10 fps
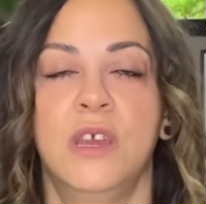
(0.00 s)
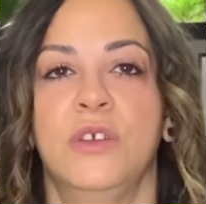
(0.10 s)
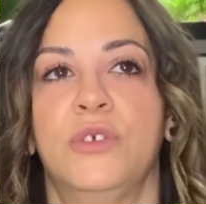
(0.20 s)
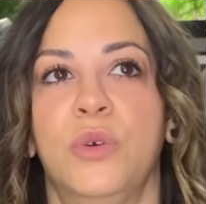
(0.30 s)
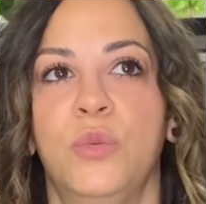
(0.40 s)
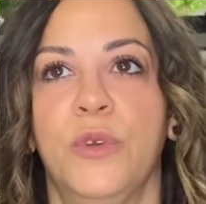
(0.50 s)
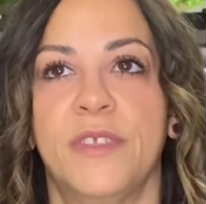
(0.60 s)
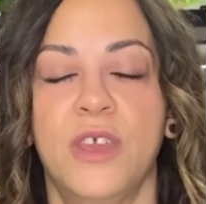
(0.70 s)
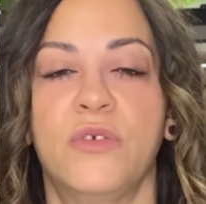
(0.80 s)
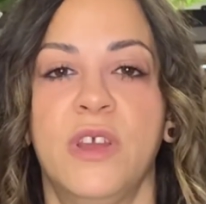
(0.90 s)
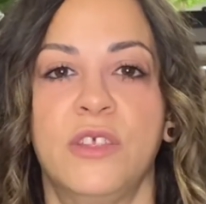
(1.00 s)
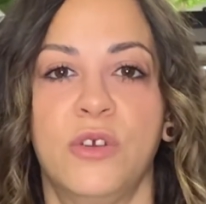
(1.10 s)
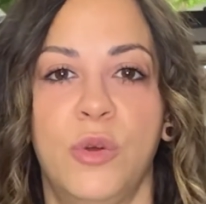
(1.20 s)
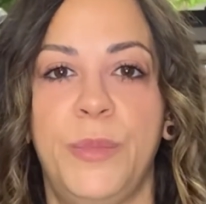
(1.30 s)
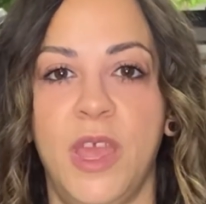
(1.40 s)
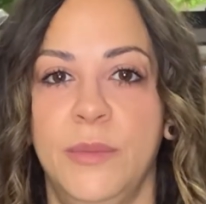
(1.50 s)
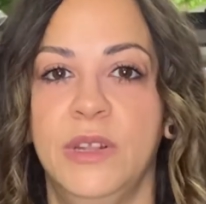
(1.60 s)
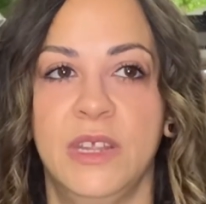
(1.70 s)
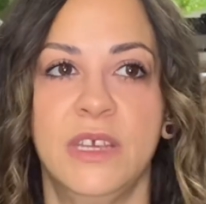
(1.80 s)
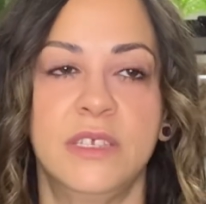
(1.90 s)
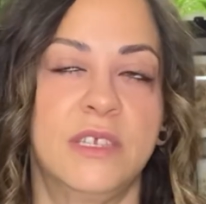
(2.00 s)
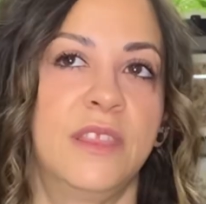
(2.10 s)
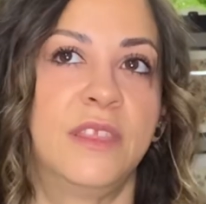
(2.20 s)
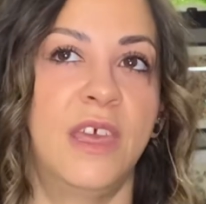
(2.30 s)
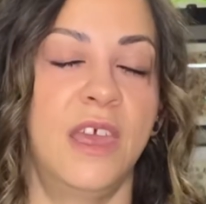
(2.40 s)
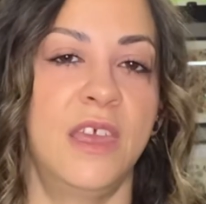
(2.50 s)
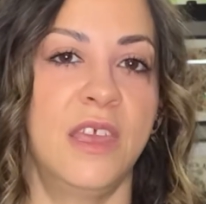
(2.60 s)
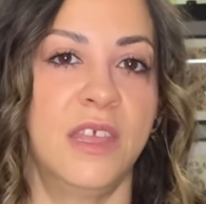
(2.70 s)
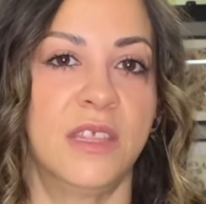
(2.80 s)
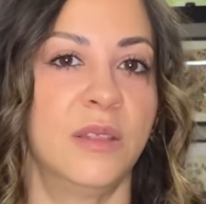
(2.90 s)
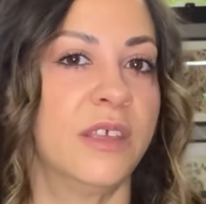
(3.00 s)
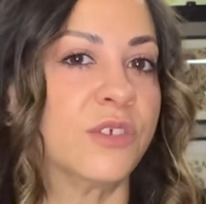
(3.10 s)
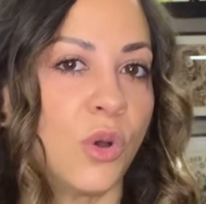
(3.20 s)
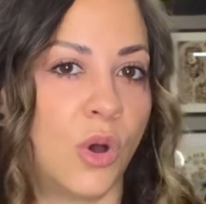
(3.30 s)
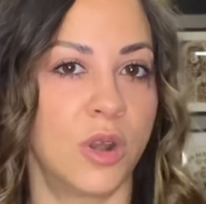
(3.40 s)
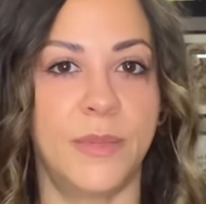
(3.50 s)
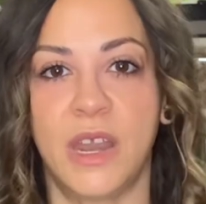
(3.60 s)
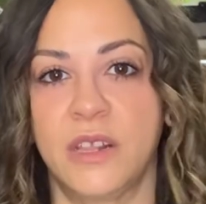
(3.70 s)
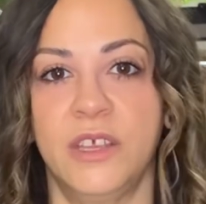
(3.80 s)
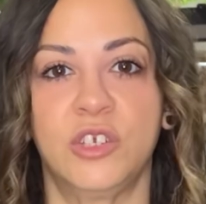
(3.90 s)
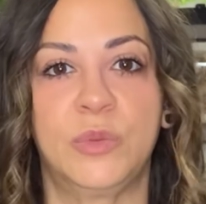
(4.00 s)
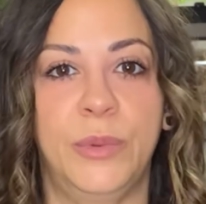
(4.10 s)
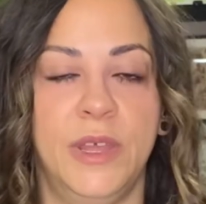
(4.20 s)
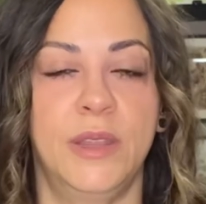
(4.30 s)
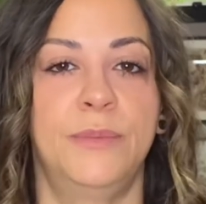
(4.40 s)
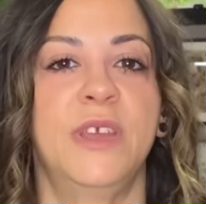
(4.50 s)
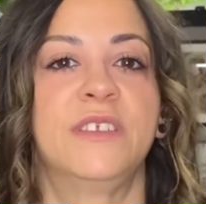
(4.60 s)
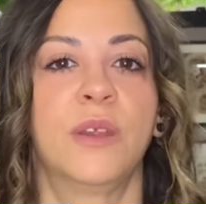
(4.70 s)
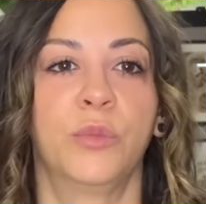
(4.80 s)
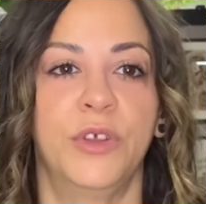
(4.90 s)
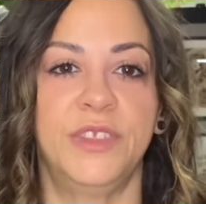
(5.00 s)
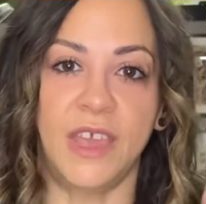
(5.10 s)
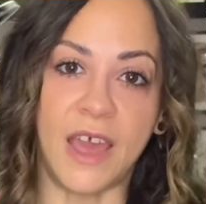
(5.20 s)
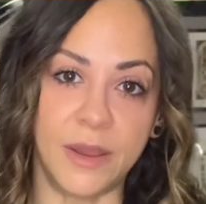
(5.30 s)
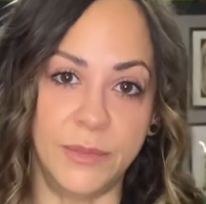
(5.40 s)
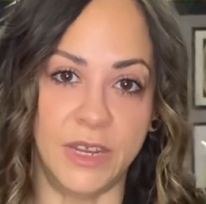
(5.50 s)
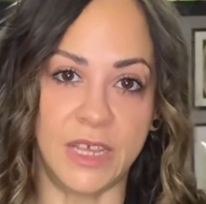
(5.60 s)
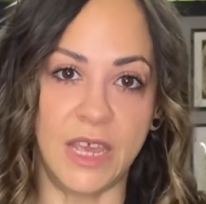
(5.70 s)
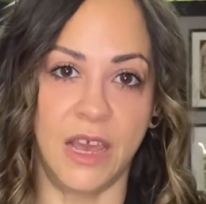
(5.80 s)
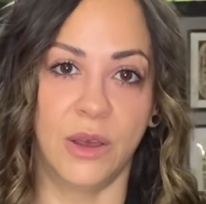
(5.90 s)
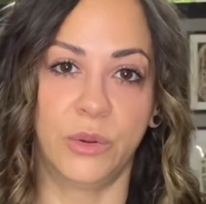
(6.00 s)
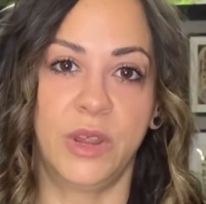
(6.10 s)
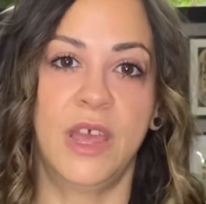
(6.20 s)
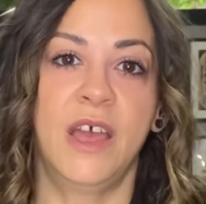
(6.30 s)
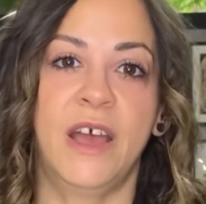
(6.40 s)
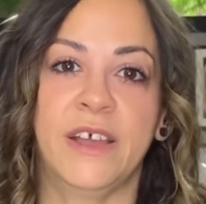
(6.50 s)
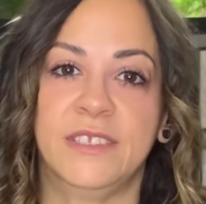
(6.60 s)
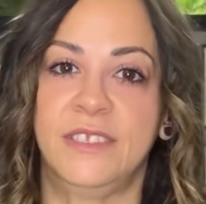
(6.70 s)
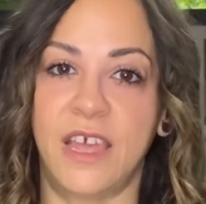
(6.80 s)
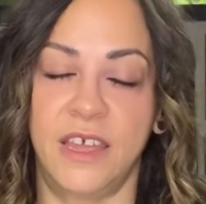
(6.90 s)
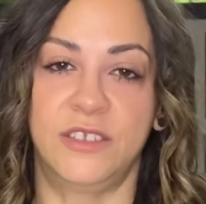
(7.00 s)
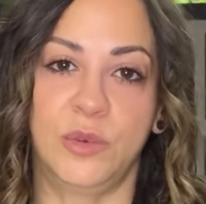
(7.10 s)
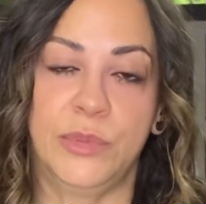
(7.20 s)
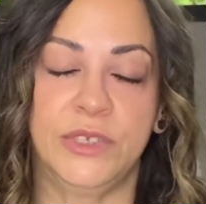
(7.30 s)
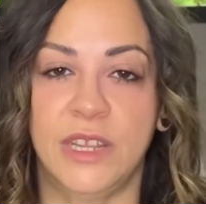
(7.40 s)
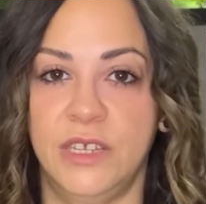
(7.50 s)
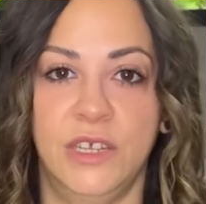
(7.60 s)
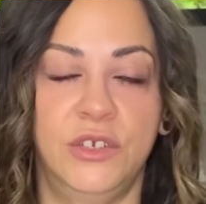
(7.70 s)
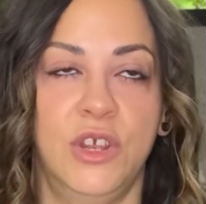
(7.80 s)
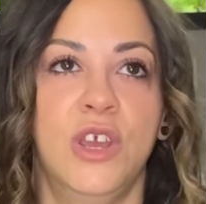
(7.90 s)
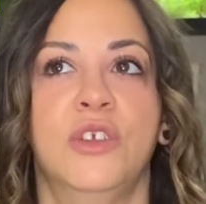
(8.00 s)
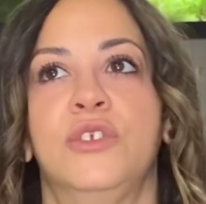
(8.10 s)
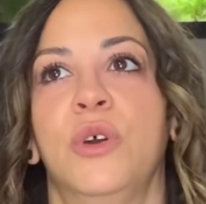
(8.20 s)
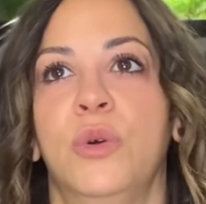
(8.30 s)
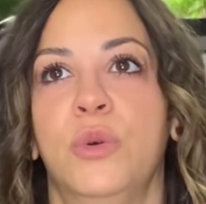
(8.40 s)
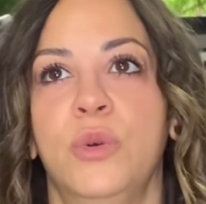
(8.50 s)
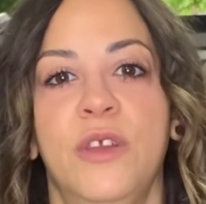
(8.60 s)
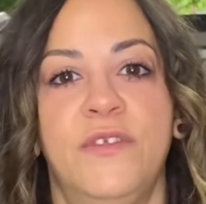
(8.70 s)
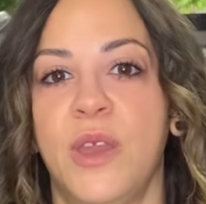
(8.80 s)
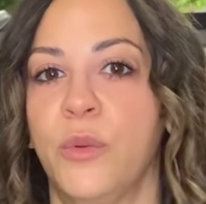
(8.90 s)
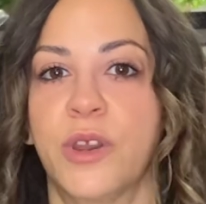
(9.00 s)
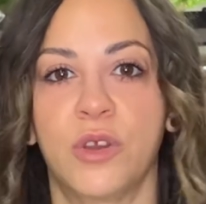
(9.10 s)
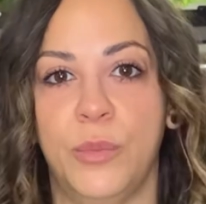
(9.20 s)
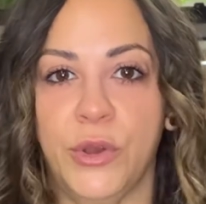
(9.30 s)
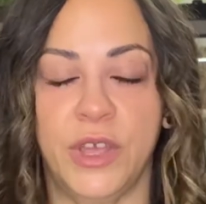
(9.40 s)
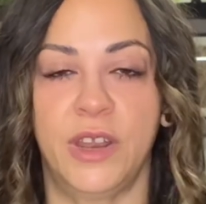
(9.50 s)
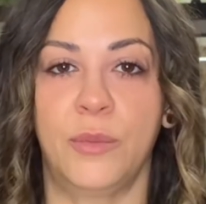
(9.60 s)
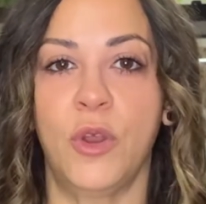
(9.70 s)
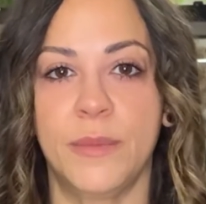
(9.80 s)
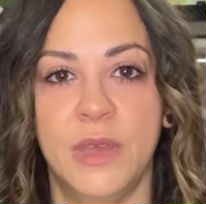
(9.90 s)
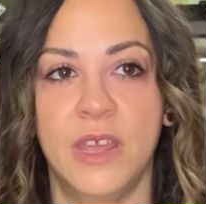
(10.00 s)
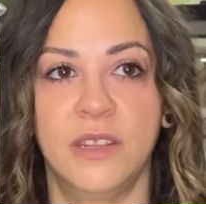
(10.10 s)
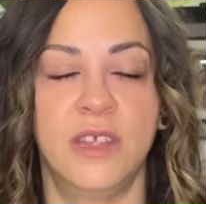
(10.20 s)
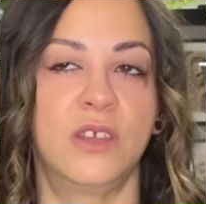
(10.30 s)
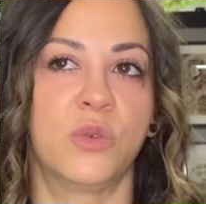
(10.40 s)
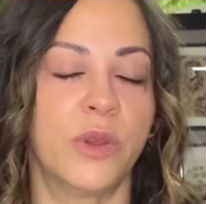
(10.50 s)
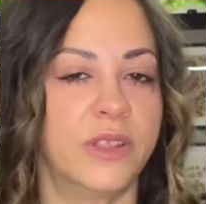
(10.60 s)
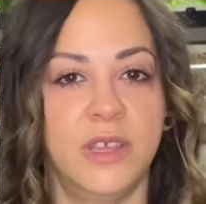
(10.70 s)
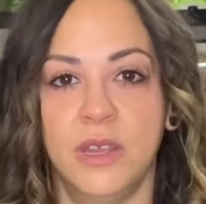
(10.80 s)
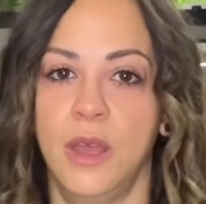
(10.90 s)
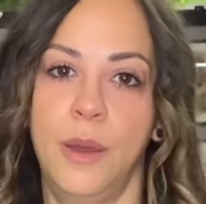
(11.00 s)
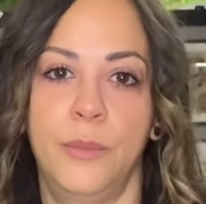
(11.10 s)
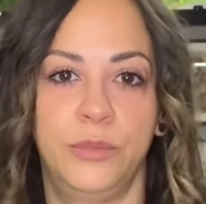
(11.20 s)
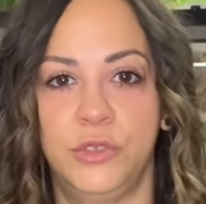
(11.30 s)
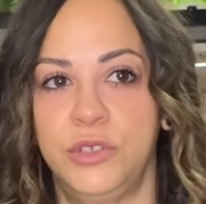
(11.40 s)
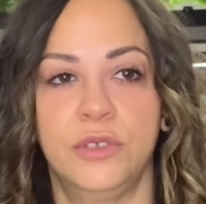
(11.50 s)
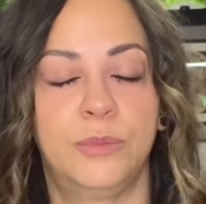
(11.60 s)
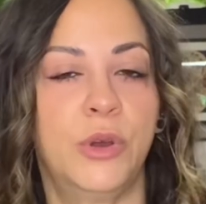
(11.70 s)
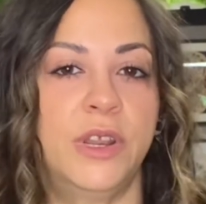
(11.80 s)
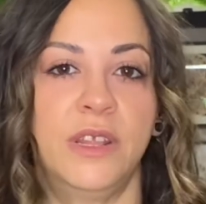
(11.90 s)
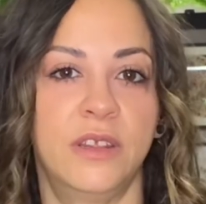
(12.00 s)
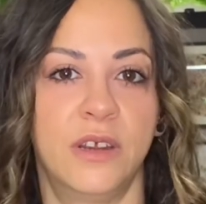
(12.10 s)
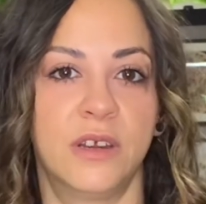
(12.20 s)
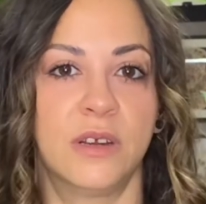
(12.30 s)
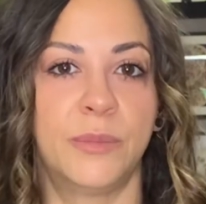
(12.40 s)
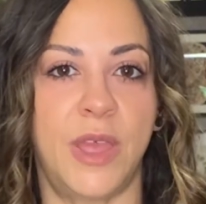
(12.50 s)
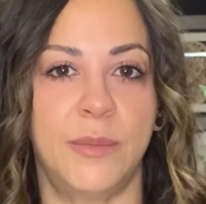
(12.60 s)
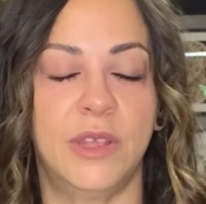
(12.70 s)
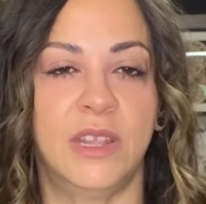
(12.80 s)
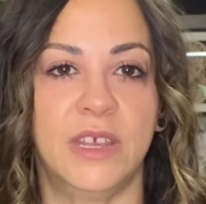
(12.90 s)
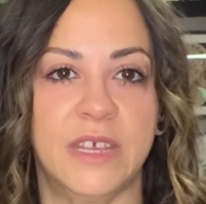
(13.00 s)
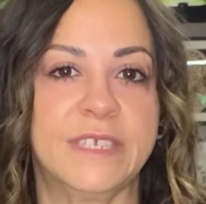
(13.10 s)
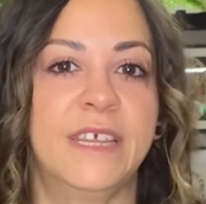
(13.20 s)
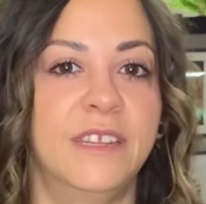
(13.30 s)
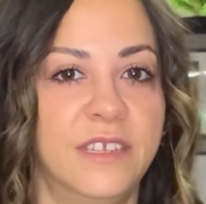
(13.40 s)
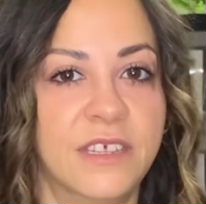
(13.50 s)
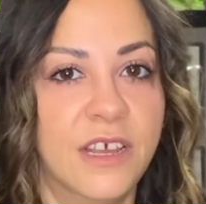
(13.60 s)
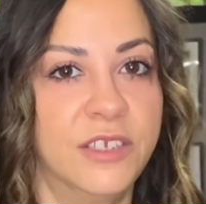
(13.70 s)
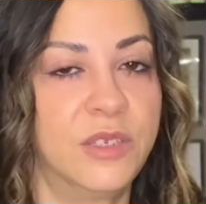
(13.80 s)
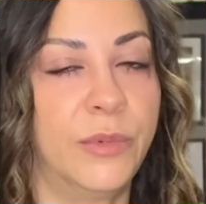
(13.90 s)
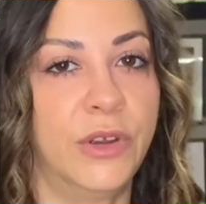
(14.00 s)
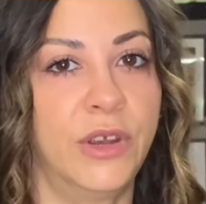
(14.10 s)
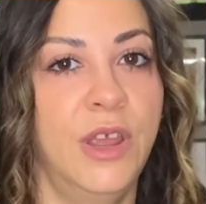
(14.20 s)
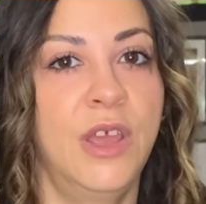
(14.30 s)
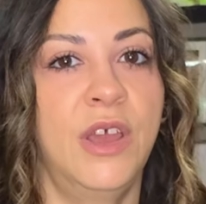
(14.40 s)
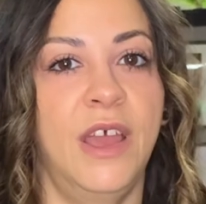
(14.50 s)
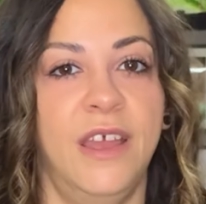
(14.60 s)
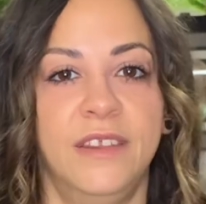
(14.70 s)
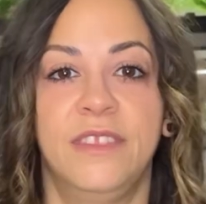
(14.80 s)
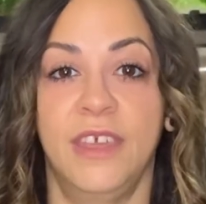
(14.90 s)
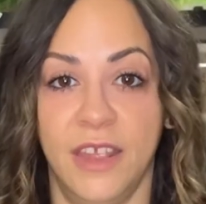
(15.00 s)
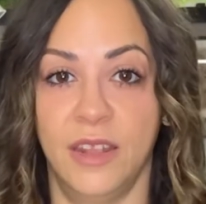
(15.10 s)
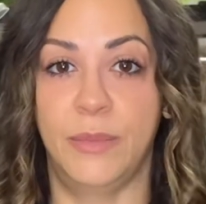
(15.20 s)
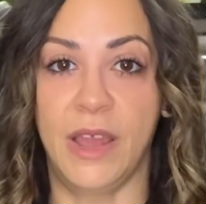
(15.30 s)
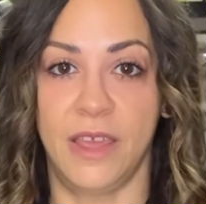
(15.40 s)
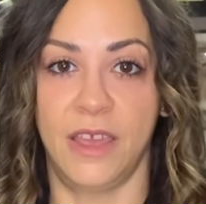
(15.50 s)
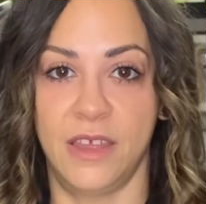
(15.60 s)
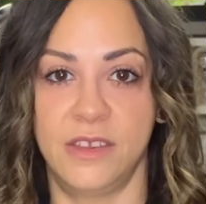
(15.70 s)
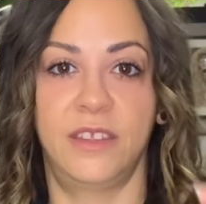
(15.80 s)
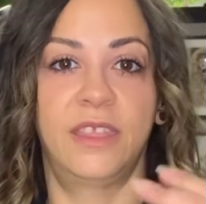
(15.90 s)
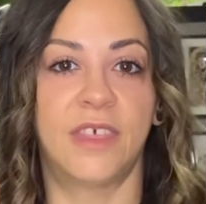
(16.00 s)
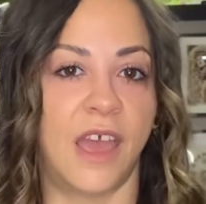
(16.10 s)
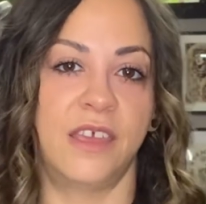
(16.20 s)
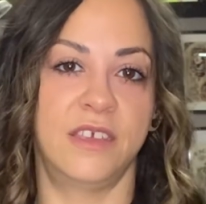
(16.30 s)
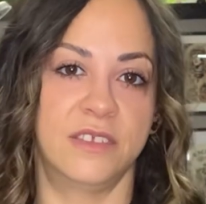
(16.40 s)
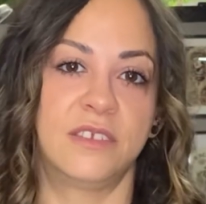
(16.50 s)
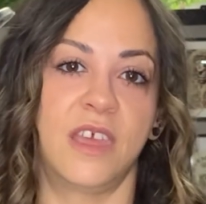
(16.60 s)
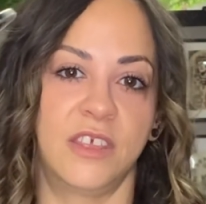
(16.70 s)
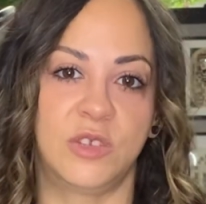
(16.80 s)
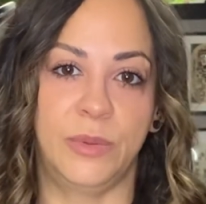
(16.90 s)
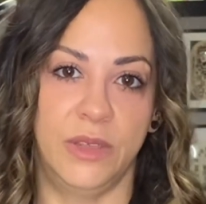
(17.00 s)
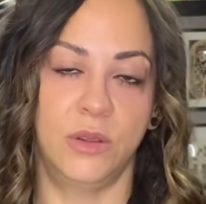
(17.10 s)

So when they create their own payment links, the links automatically are split based on what the admin account has set as their percentage. So if they want to go book in an appointment, they can quickly put in their payment link, send it to the customer, and in the back end, that is getting split